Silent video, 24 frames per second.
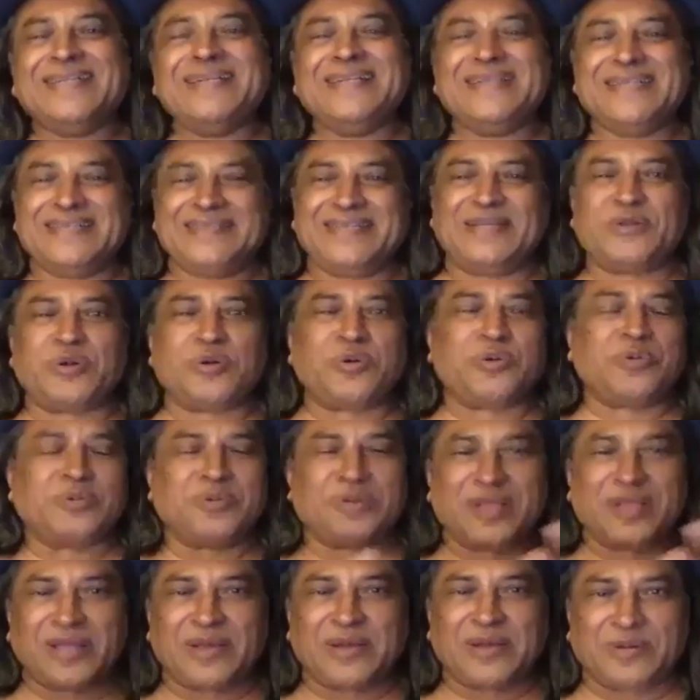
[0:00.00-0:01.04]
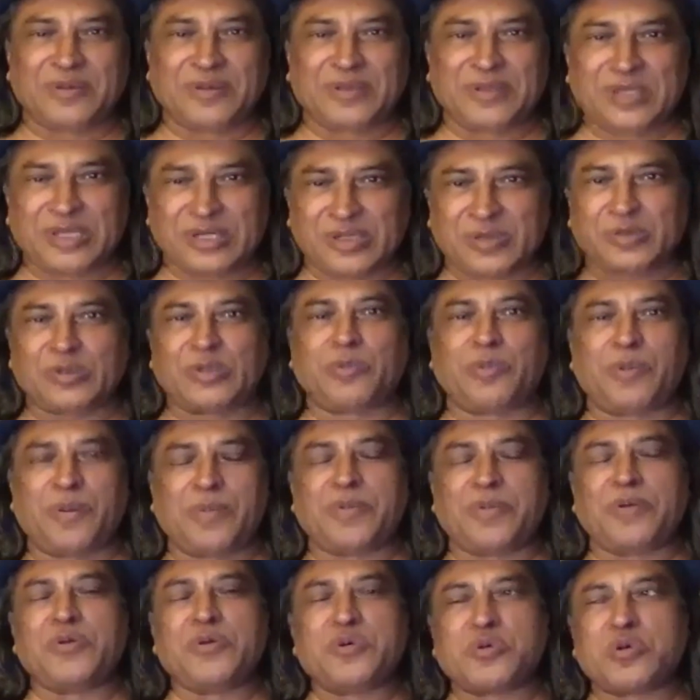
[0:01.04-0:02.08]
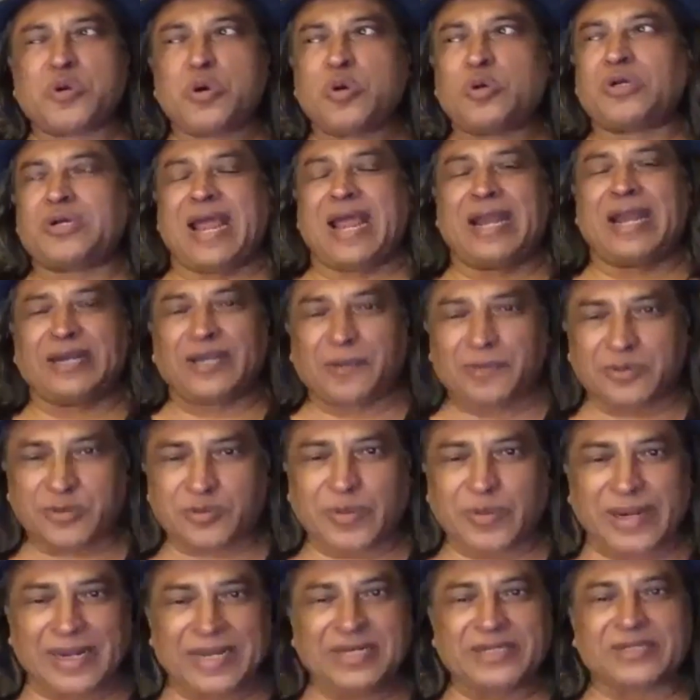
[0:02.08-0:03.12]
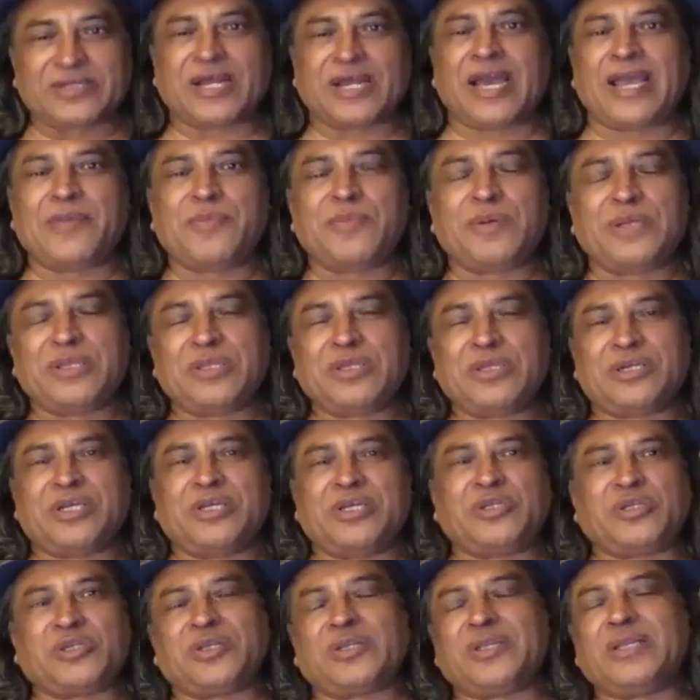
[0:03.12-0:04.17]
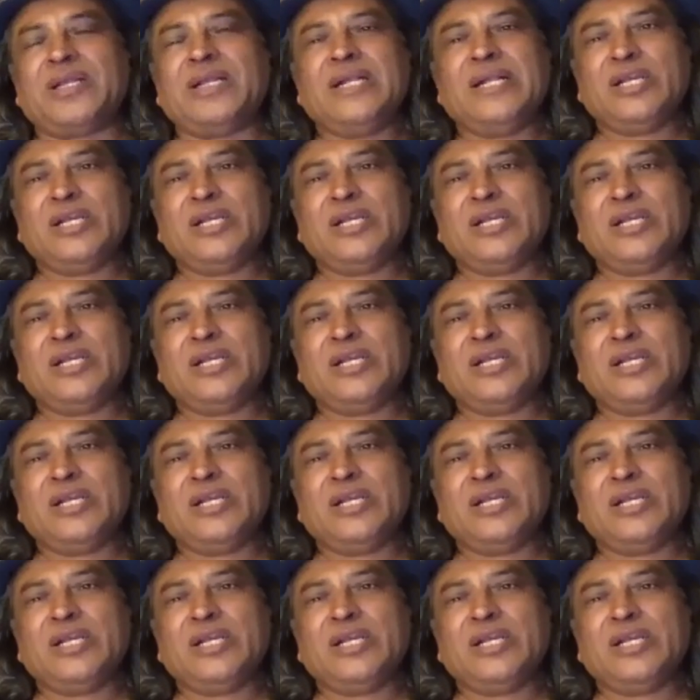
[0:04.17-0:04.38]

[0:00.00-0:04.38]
you know, the people who cook end up spending time in the kitchen.